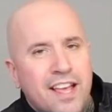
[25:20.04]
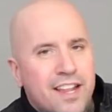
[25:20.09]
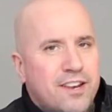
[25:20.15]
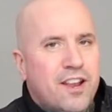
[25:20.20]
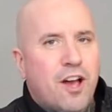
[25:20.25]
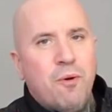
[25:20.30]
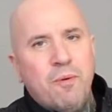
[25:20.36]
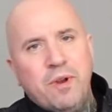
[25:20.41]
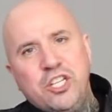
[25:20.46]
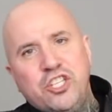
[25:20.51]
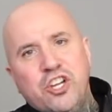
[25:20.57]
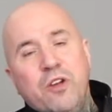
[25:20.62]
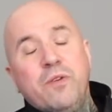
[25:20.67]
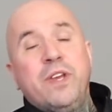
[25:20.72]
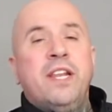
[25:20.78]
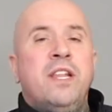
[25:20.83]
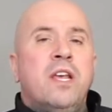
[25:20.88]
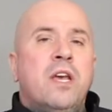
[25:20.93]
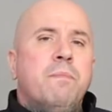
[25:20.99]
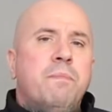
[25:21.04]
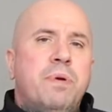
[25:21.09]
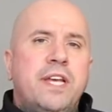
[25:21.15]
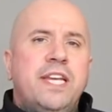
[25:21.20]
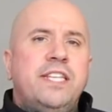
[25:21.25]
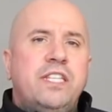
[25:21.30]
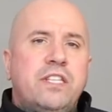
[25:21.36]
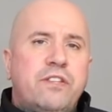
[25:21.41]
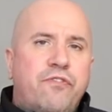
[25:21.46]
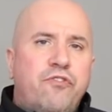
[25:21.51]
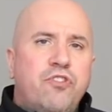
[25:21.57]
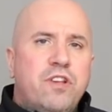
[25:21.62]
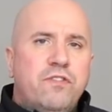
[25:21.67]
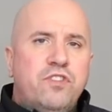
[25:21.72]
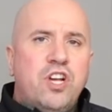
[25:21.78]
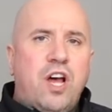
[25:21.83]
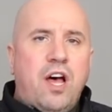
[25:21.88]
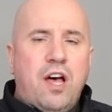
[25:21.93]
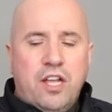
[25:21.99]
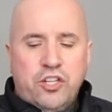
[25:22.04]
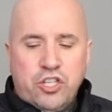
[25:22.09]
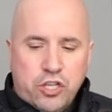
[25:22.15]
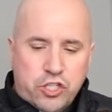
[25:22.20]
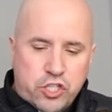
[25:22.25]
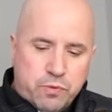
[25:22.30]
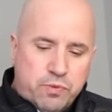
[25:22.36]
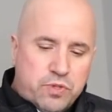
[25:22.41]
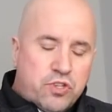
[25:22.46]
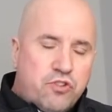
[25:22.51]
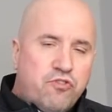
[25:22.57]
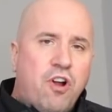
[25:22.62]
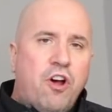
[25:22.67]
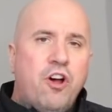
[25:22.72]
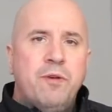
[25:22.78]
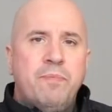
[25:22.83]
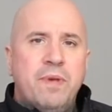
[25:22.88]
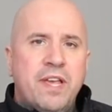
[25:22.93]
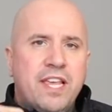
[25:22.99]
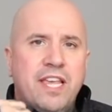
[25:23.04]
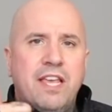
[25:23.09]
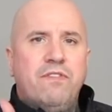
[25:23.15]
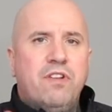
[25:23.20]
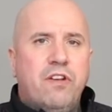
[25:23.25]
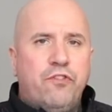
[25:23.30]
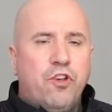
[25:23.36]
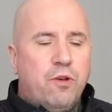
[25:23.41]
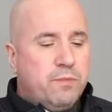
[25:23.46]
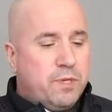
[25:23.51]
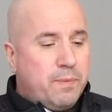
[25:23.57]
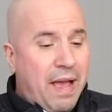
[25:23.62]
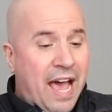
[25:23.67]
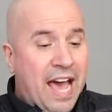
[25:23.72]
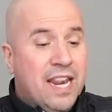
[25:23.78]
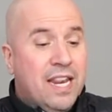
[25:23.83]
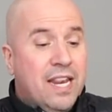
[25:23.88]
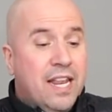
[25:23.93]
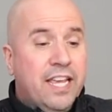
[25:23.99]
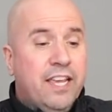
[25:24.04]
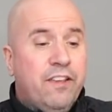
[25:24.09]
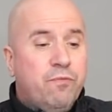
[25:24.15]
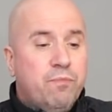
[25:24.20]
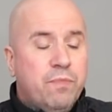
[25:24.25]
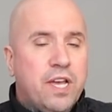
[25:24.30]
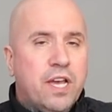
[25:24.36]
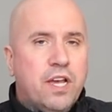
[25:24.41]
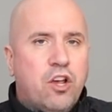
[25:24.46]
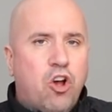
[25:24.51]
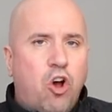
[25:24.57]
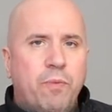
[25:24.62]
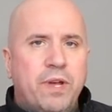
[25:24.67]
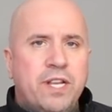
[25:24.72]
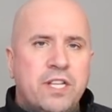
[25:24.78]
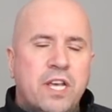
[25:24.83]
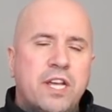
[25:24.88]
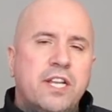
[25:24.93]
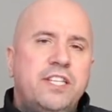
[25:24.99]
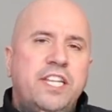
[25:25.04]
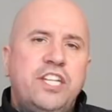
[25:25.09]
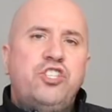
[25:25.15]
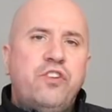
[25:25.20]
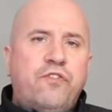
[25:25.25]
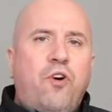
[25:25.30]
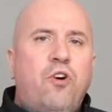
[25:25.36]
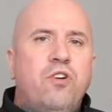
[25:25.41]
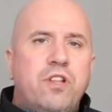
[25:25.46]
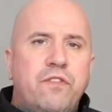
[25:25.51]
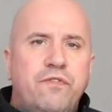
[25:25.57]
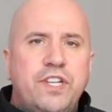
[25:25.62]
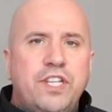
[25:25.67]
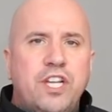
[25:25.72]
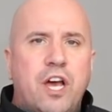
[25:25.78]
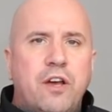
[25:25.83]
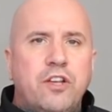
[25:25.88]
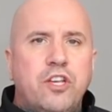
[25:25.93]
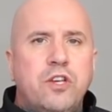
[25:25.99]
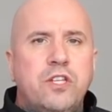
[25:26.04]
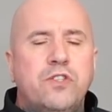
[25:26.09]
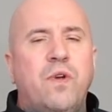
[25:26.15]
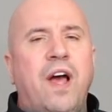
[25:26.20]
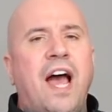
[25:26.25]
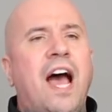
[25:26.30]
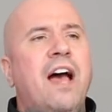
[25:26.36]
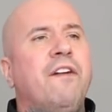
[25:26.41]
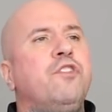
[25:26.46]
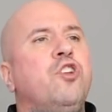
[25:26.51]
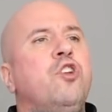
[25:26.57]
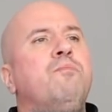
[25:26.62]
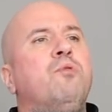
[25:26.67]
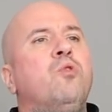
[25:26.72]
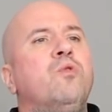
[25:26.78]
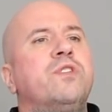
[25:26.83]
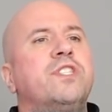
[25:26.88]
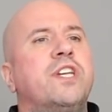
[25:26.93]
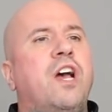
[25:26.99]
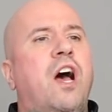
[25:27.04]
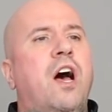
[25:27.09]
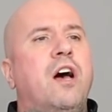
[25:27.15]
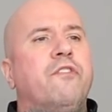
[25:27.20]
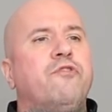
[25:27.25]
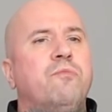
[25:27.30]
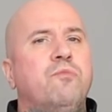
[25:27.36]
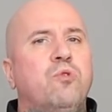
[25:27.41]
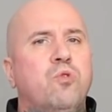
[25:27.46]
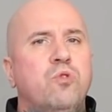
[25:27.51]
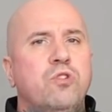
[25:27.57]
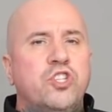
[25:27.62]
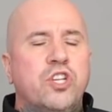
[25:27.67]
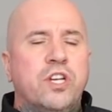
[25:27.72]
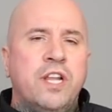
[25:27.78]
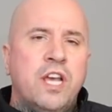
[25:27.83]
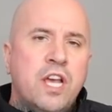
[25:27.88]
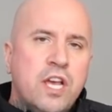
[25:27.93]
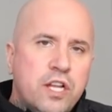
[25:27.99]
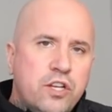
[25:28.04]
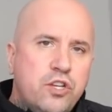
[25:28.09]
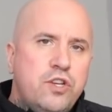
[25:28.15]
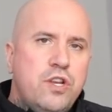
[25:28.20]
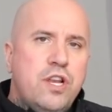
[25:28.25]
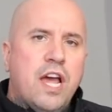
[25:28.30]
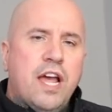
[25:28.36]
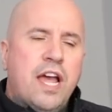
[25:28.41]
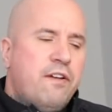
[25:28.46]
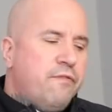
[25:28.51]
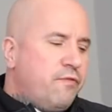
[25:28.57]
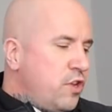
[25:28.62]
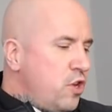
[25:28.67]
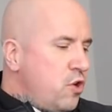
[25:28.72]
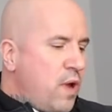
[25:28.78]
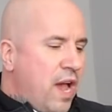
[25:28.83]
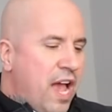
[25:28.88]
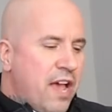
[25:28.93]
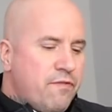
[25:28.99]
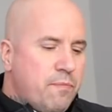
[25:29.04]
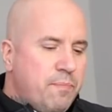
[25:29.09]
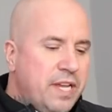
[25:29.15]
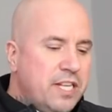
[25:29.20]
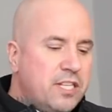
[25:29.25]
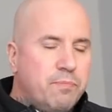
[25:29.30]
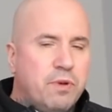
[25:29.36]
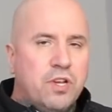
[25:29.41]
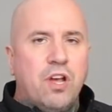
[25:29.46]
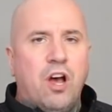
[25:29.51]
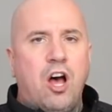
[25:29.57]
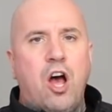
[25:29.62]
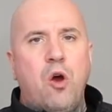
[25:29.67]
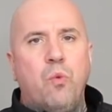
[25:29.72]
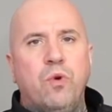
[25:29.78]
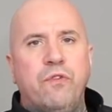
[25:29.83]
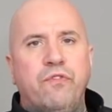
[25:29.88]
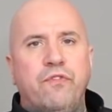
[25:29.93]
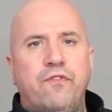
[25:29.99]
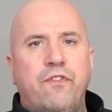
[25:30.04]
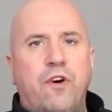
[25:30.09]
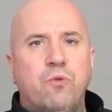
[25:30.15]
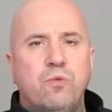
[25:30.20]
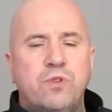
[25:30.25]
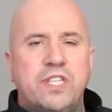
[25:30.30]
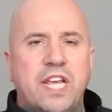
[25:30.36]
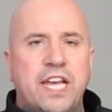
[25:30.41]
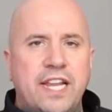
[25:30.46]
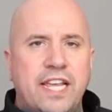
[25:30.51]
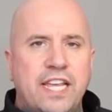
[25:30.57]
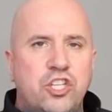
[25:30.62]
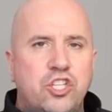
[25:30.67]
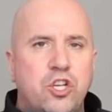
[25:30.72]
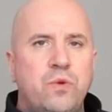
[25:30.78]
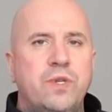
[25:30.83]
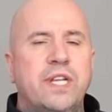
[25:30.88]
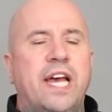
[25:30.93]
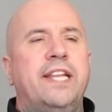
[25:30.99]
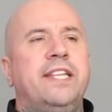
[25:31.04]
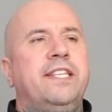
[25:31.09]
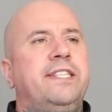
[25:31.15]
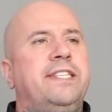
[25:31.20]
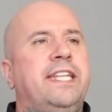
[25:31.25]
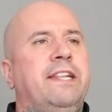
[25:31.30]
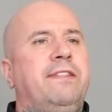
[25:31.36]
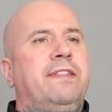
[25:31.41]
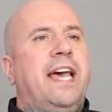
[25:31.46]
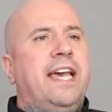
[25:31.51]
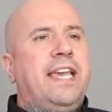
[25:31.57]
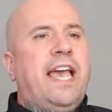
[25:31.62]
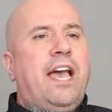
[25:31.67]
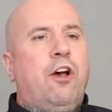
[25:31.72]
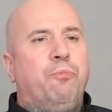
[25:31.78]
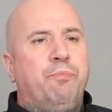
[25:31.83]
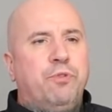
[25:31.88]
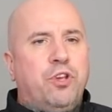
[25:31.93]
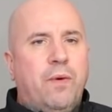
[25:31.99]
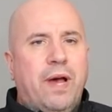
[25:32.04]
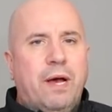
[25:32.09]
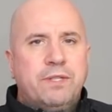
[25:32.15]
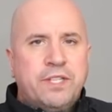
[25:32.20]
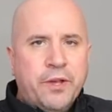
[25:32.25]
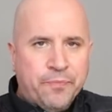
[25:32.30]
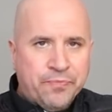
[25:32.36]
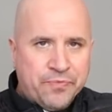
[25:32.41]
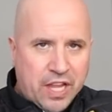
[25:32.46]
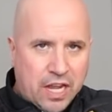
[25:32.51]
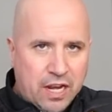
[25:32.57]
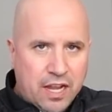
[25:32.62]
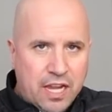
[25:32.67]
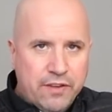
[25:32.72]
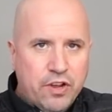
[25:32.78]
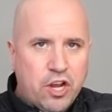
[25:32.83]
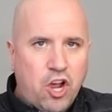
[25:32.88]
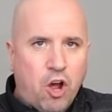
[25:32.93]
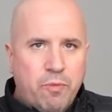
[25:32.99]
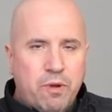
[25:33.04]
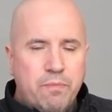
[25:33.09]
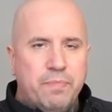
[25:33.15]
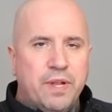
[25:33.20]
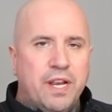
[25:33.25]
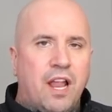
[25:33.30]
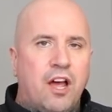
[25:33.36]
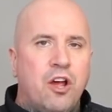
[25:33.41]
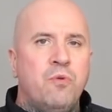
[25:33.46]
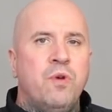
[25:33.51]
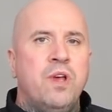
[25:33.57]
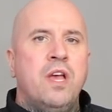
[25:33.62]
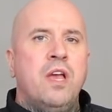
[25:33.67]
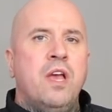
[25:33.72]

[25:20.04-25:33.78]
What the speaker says: No, I'm only joking. Please, it's free of charge. Subscribe, give it a thumbs up, and leave me a comment. Did you find the video useful? Have you bought a car from auction? Have you ever picked up a car with faults and issues, and did they help you out? Leave a comment below.